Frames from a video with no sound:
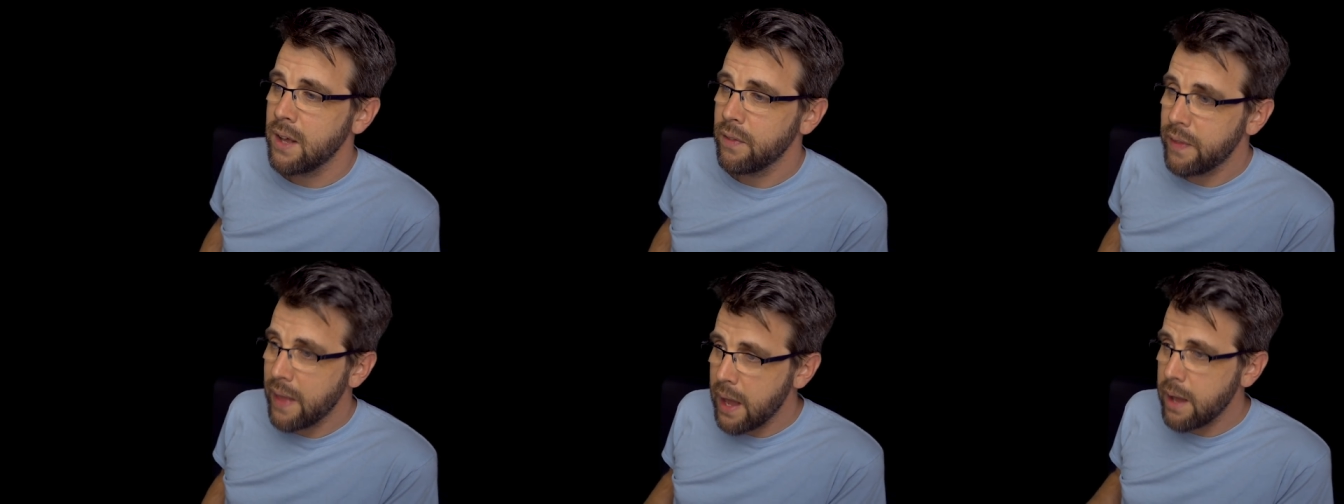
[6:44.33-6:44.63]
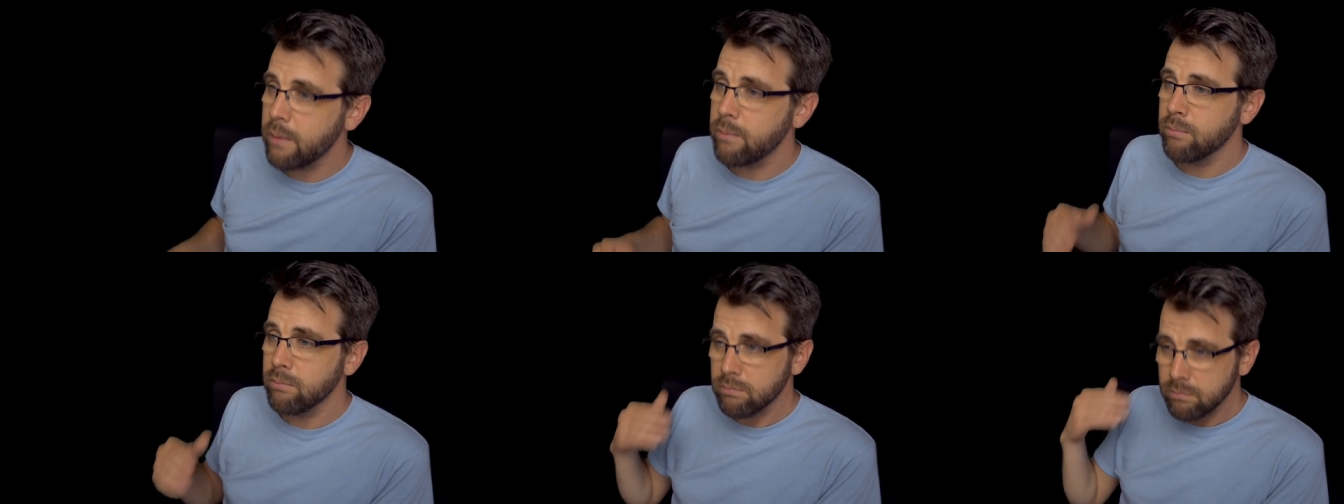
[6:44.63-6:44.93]

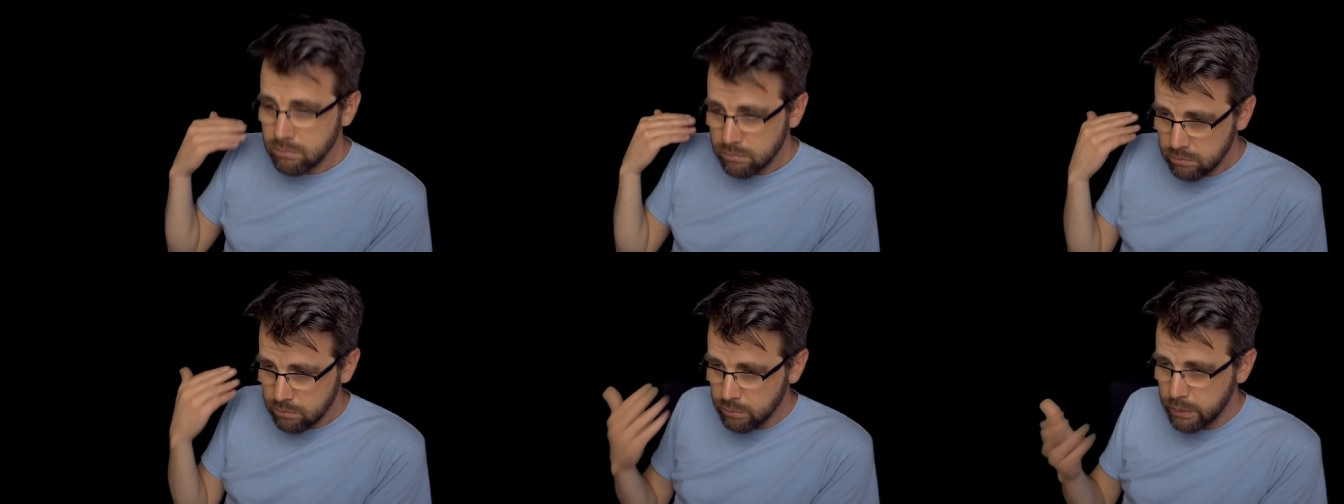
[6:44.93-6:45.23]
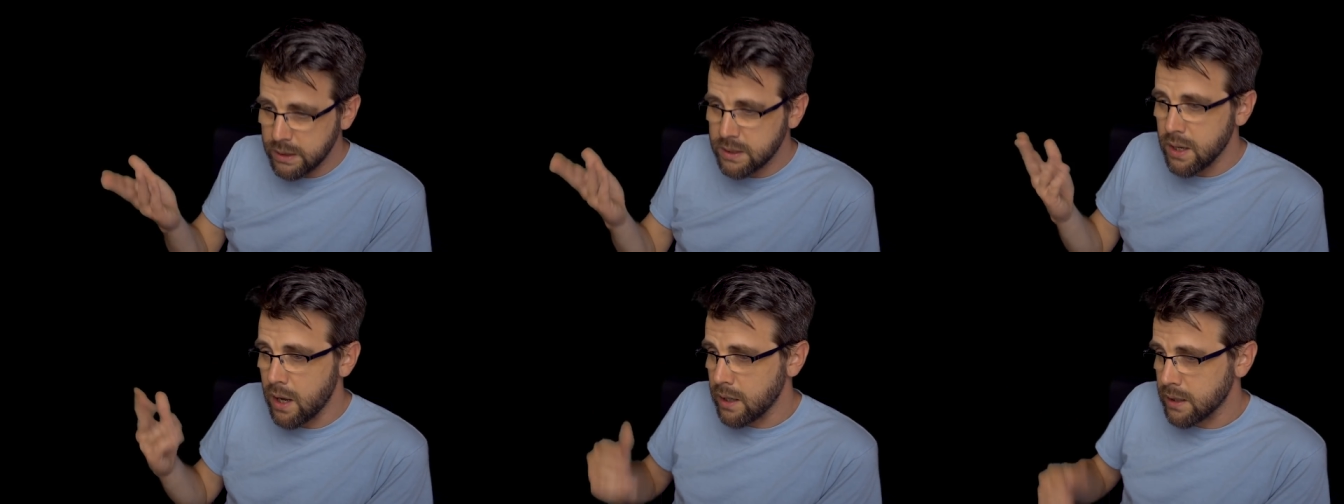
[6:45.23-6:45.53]
They
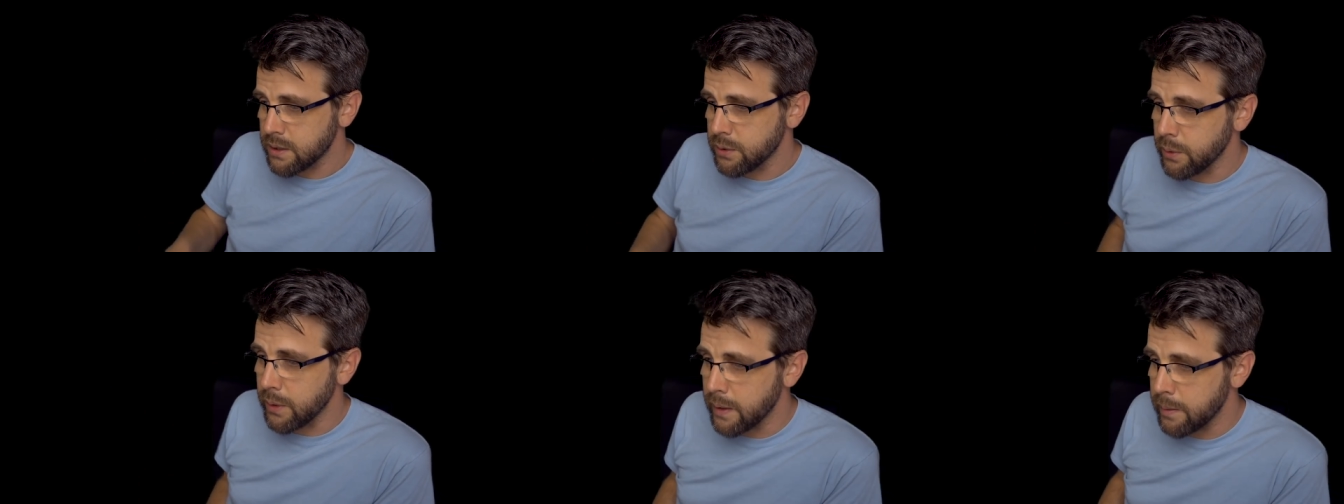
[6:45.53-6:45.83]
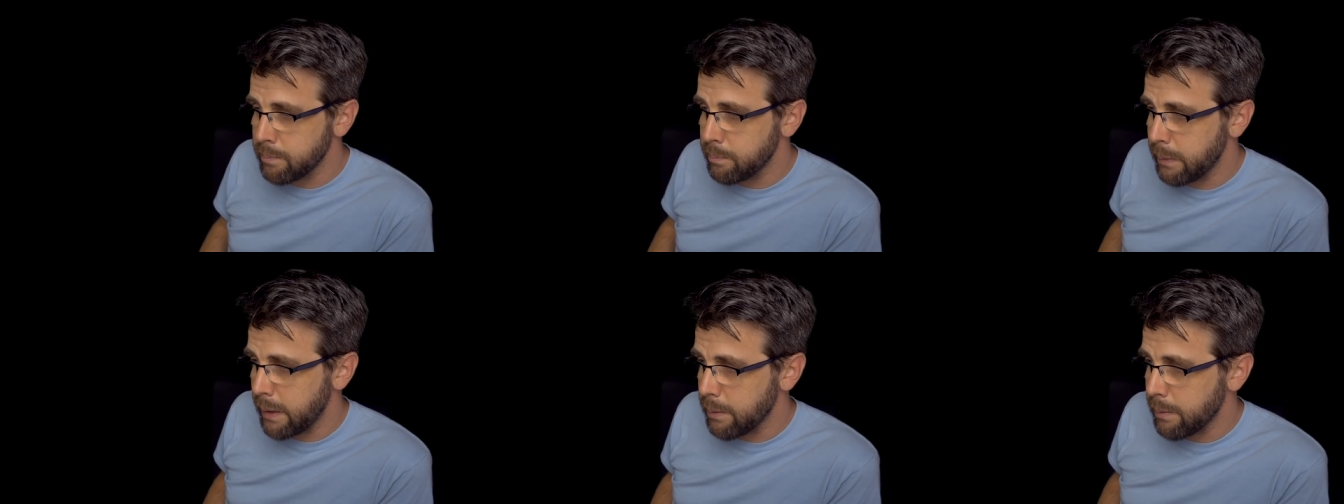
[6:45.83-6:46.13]
we talked to
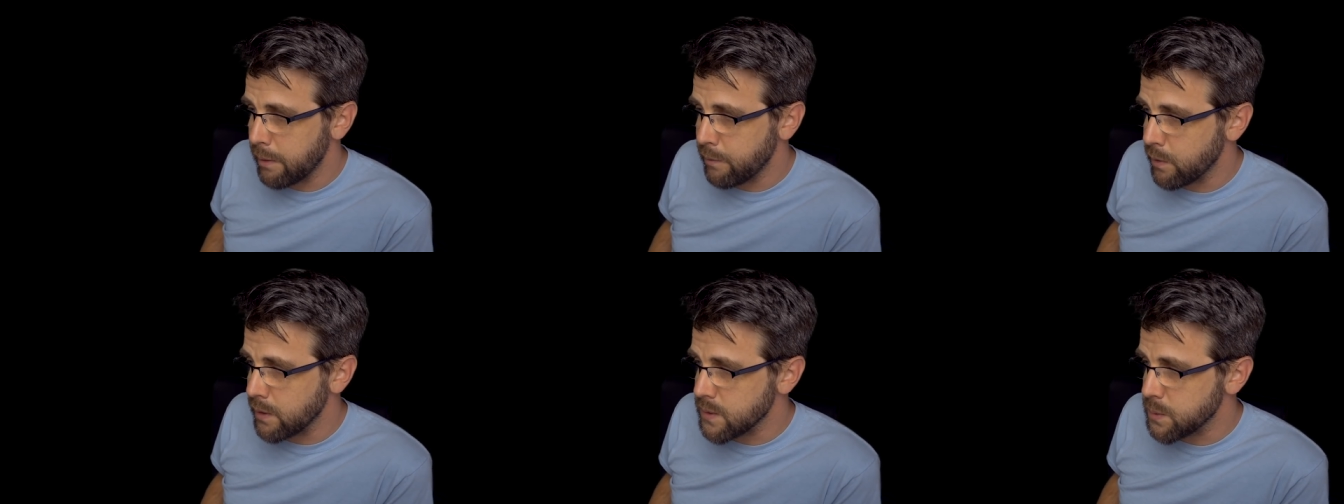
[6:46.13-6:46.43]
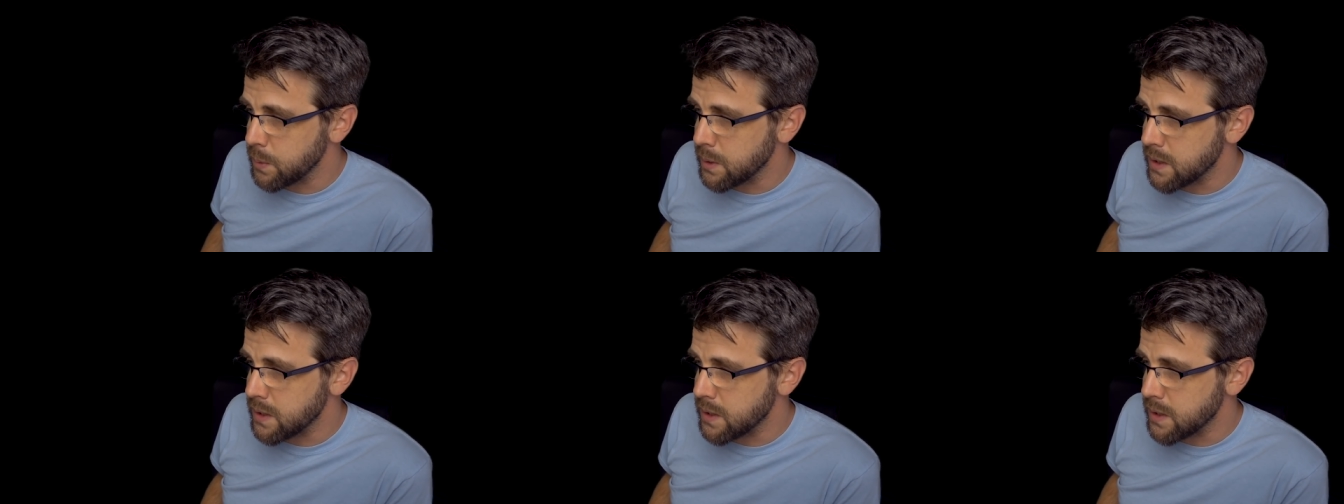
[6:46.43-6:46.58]
them, me and my friends,